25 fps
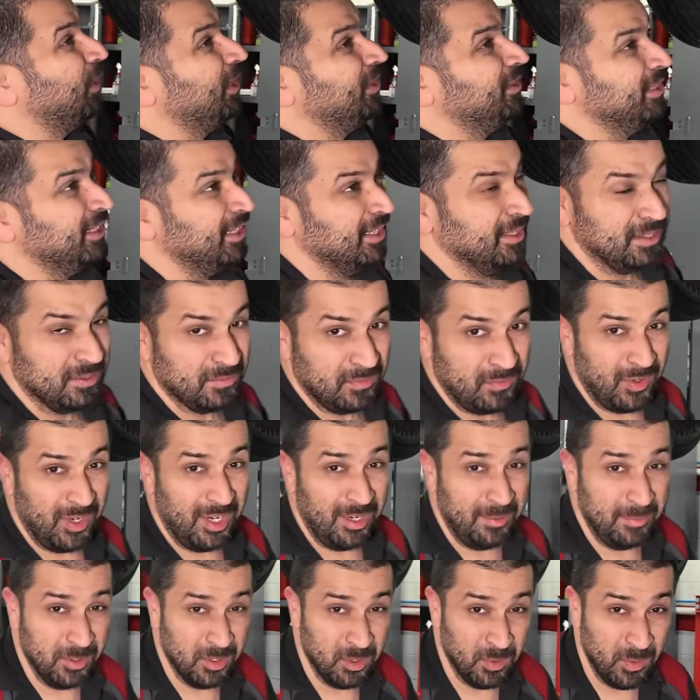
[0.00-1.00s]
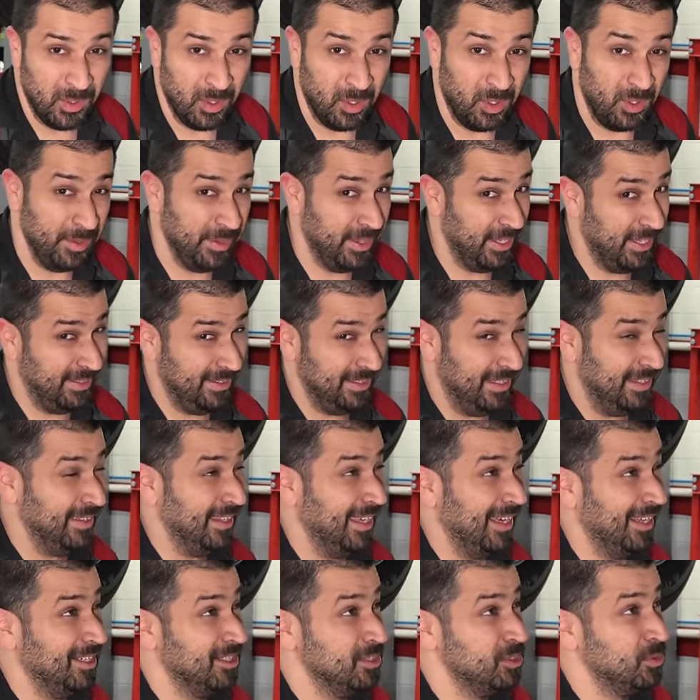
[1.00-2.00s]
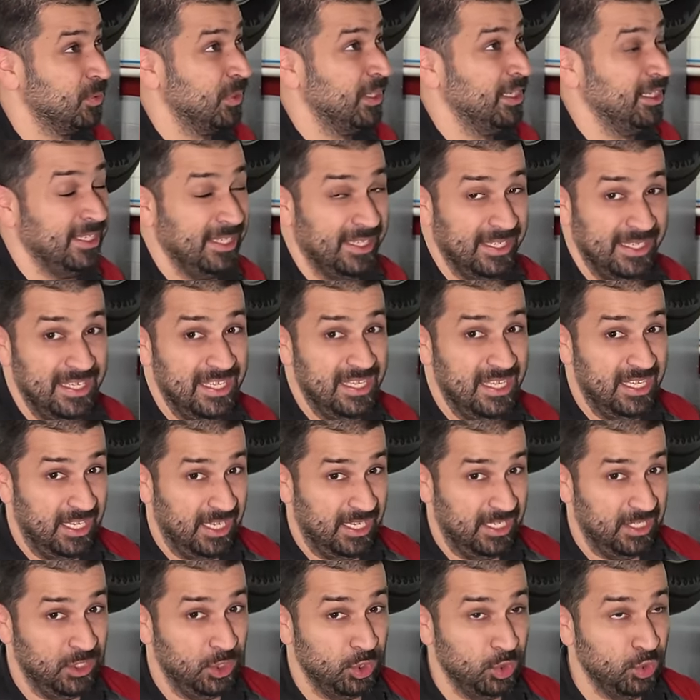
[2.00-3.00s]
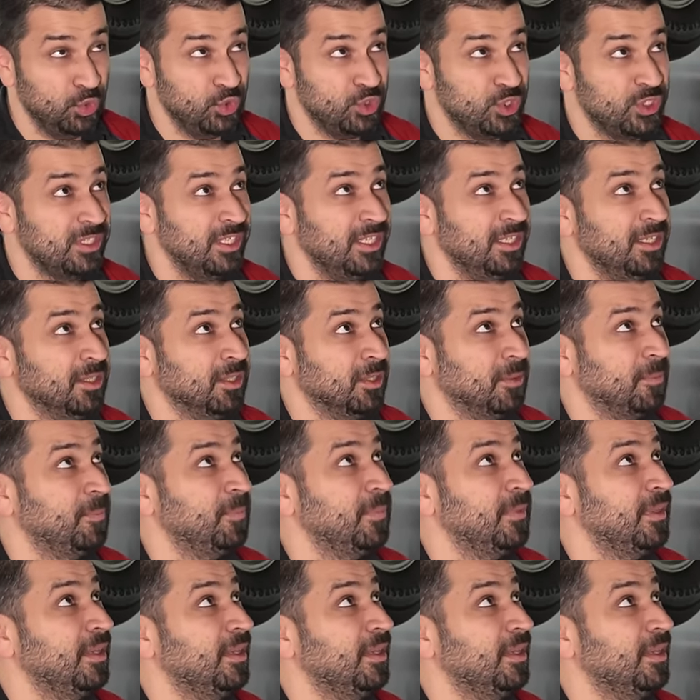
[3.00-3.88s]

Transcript: welding at the frame and doing all that. And that is really a huge deal.